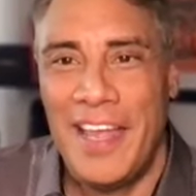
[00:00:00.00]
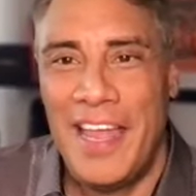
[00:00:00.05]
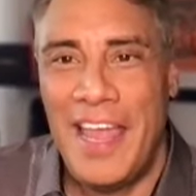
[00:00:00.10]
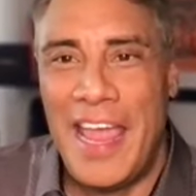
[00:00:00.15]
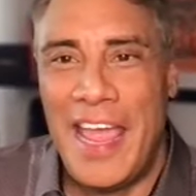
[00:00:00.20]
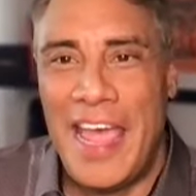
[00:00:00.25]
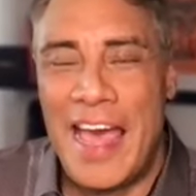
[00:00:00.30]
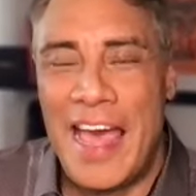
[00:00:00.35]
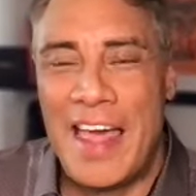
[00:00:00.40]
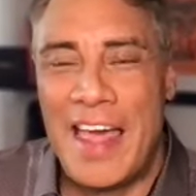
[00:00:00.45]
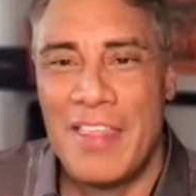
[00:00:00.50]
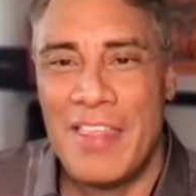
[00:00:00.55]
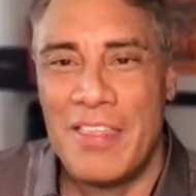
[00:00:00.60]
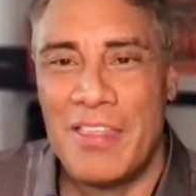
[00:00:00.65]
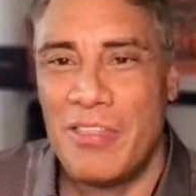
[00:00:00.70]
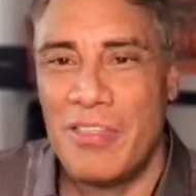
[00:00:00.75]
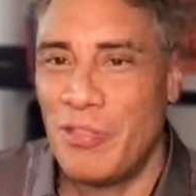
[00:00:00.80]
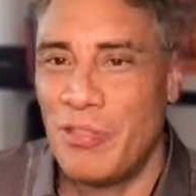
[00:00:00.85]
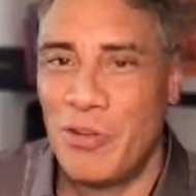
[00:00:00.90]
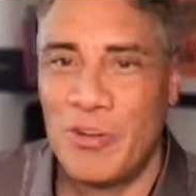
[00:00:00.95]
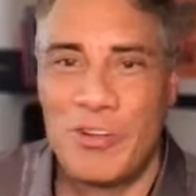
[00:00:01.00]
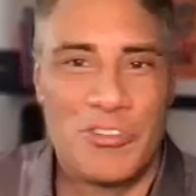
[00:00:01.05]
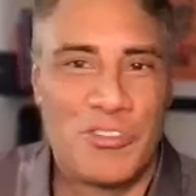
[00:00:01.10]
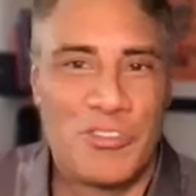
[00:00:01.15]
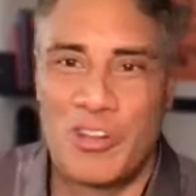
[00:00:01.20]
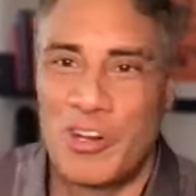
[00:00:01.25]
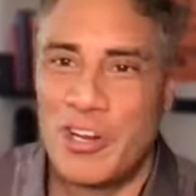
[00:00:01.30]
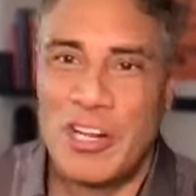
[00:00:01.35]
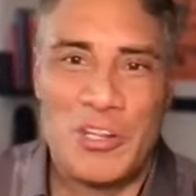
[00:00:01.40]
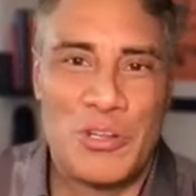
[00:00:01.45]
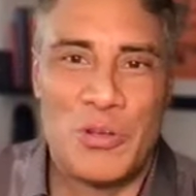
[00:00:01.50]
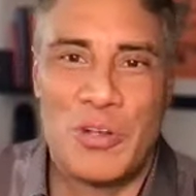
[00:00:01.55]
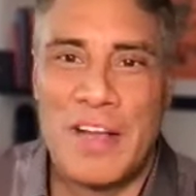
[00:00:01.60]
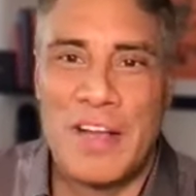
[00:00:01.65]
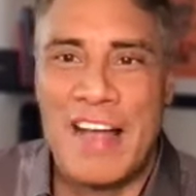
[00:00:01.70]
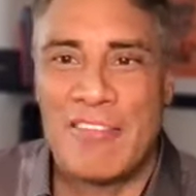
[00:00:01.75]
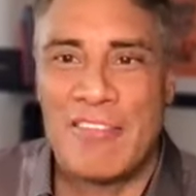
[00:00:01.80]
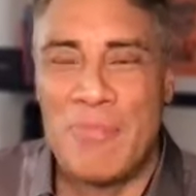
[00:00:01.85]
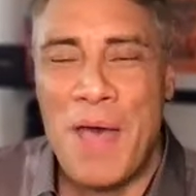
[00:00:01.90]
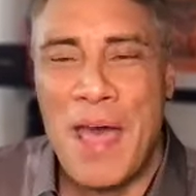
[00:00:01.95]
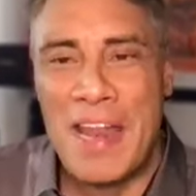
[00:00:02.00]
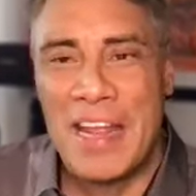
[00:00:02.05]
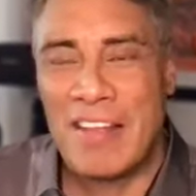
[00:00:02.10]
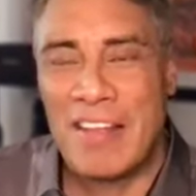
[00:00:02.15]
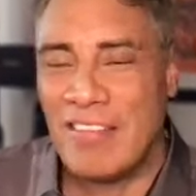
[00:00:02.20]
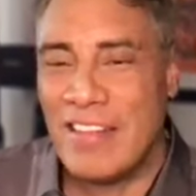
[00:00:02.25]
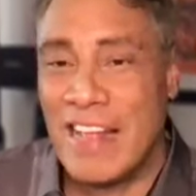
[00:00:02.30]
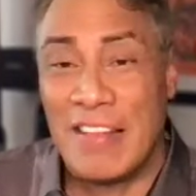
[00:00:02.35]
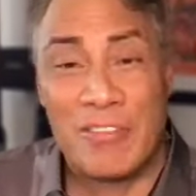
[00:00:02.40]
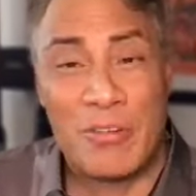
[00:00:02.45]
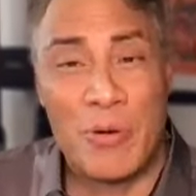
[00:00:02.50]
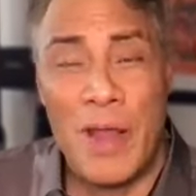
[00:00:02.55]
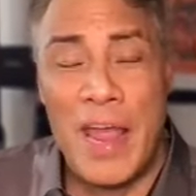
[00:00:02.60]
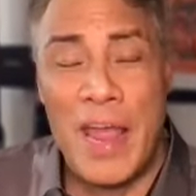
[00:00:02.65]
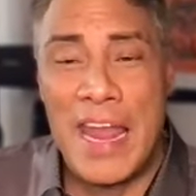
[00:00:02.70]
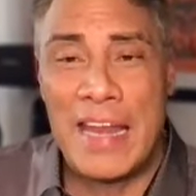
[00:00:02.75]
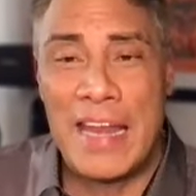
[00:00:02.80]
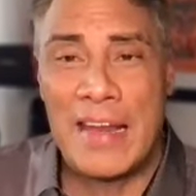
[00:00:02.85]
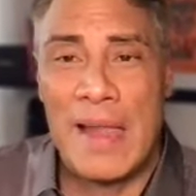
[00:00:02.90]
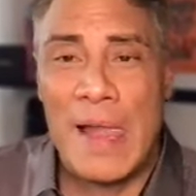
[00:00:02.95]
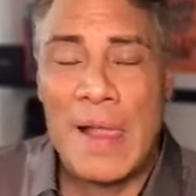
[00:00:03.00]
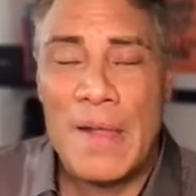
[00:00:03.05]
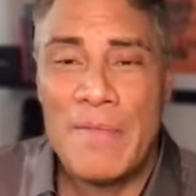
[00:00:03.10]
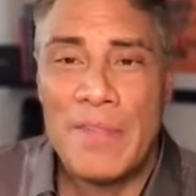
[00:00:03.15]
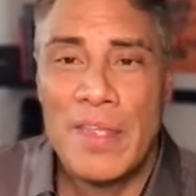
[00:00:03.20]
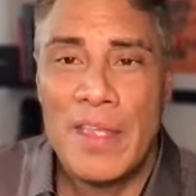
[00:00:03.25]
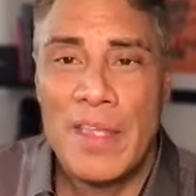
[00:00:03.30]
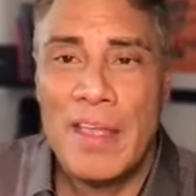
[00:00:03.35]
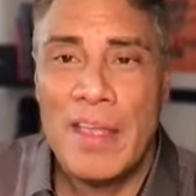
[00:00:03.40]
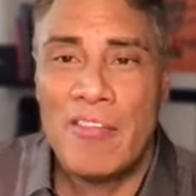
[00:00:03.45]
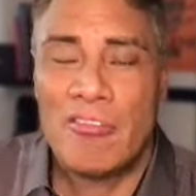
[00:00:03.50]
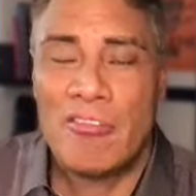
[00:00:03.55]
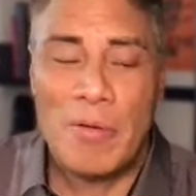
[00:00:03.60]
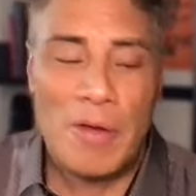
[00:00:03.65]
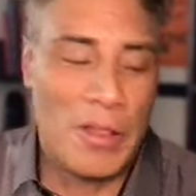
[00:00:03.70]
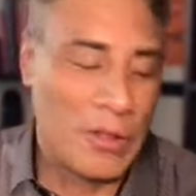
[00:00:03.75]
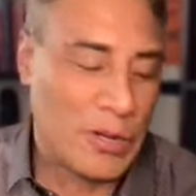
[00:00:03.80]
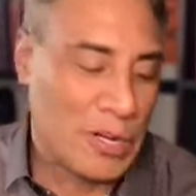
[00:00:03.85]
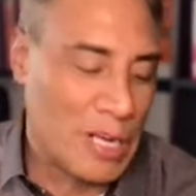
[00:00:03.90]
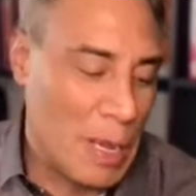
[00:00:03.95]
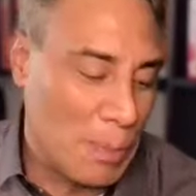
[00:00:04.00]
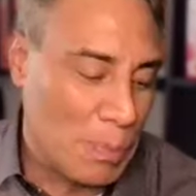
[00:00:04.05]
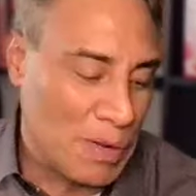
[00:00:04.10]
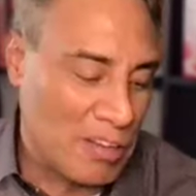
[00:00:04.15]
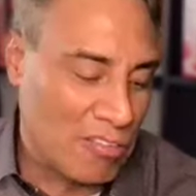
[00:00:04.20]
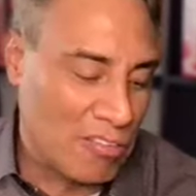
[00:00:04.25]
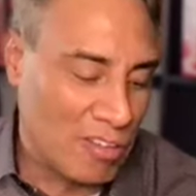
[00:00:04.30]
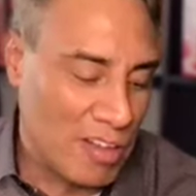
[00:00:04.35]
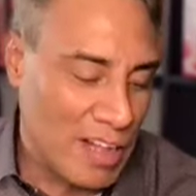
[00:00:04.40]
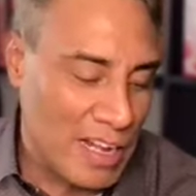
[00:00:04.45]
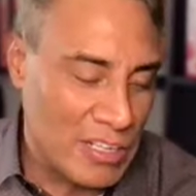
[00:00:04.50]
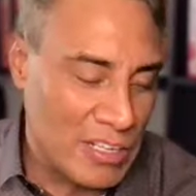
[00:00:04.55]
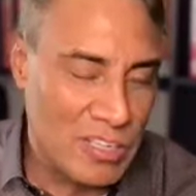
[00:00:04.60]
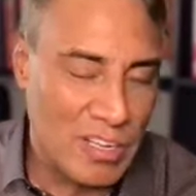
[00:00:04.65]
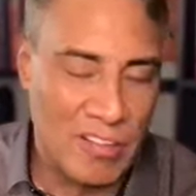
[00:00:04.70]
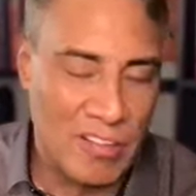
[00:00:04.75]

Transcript: and they're going to do cosmetics, and that's great. So other companies launch